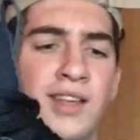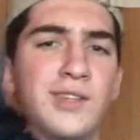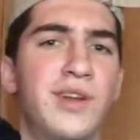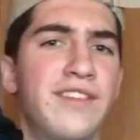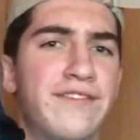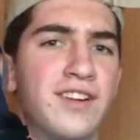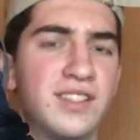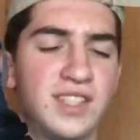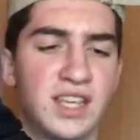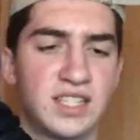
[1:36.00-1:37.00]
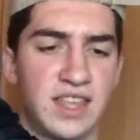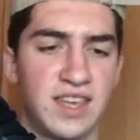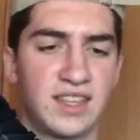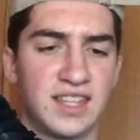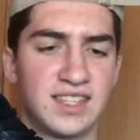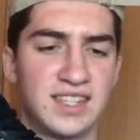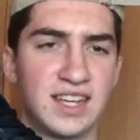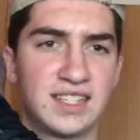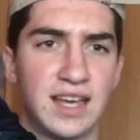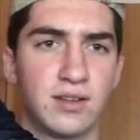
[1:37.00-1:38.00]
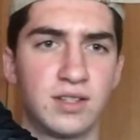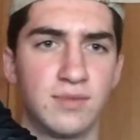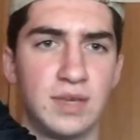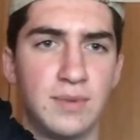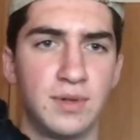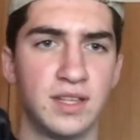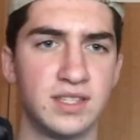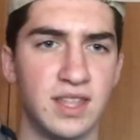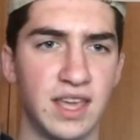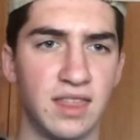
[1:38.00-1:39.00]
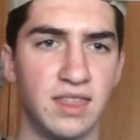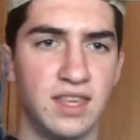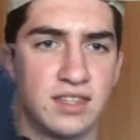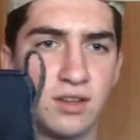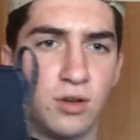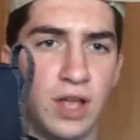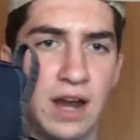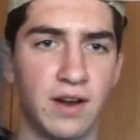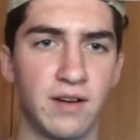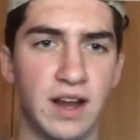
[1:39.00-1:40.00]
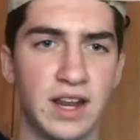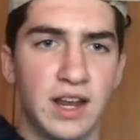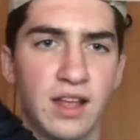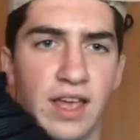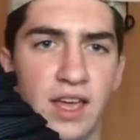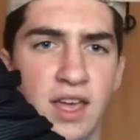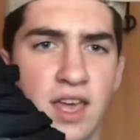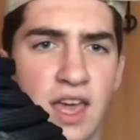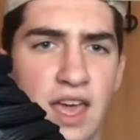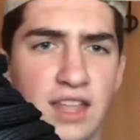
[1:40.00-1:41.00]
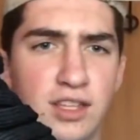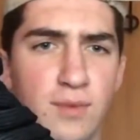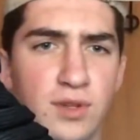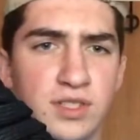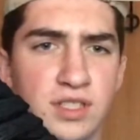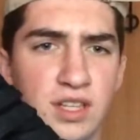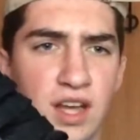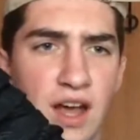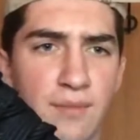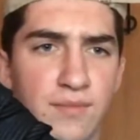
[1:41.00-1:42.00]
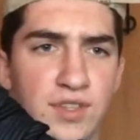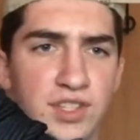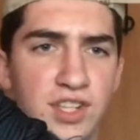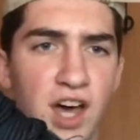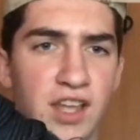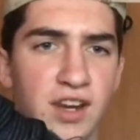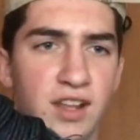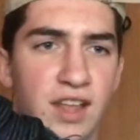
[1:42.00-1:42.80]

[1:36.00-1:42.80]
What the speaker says: So one of the first things I think that sticks out to people is like this whole area right here. Like it's almost studded.